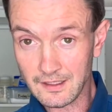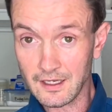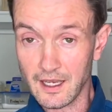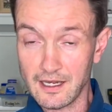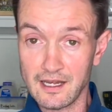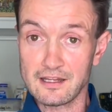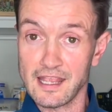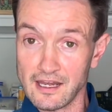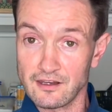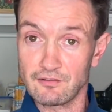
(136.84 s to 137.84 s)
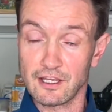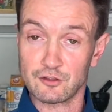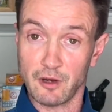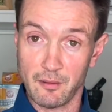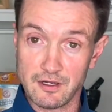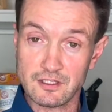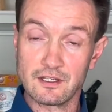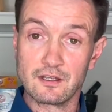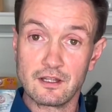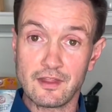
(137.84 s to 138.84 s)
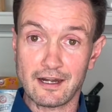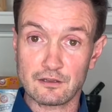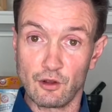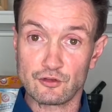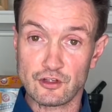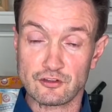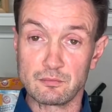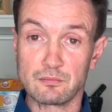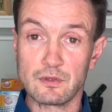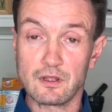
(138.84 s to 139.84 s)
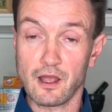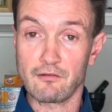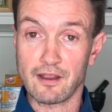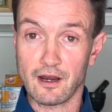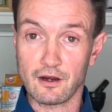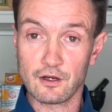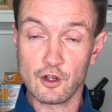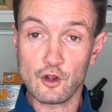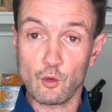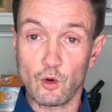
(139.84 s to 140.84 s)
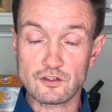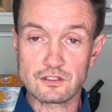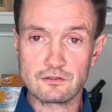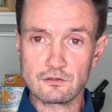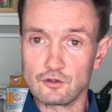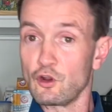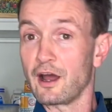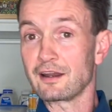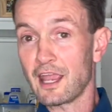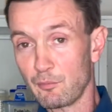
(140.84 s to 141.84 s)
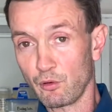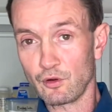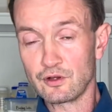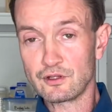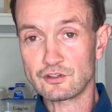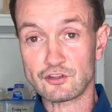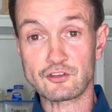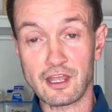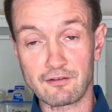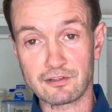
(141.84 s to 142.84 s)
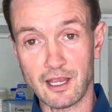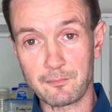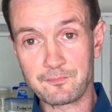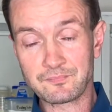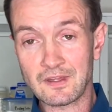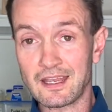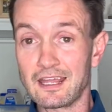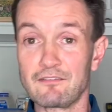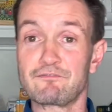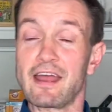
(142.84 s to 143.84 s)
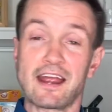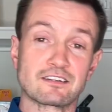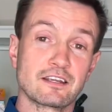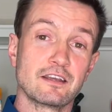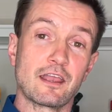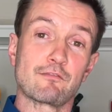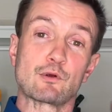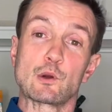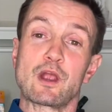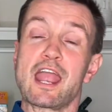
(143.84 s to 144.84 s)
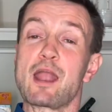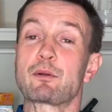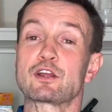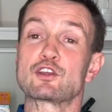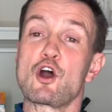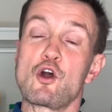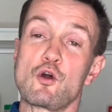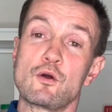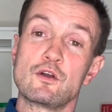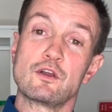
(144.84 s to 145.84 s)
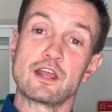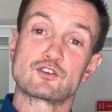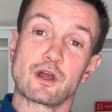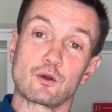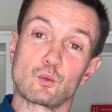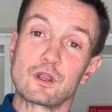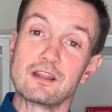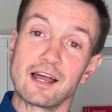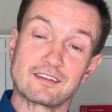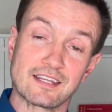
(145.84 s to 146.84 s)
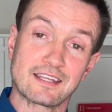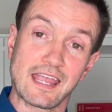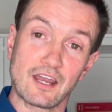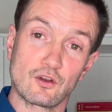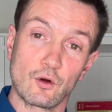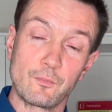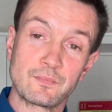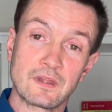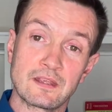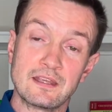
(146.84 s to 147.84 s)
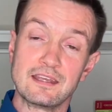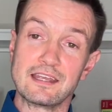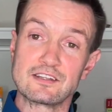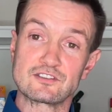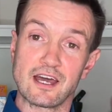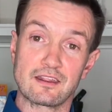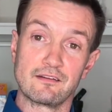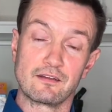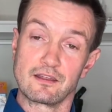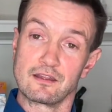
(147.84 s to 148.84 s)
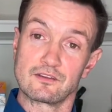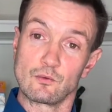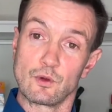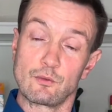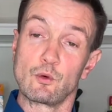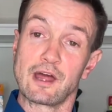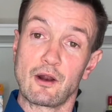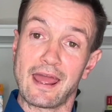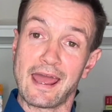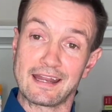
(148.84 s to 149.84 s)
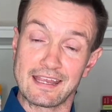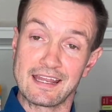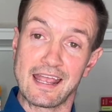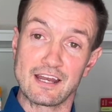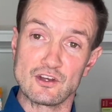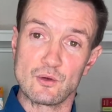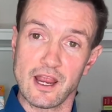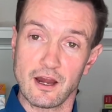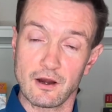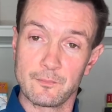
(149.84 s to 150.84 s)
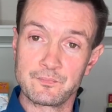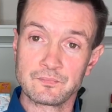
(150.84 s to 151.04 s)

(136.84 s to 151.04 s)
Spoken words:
and in the end of the experiment, that closed system of air was not able to sustain a flame. And in fact, if we were able to go and try to relight the candle inside without adding in any new air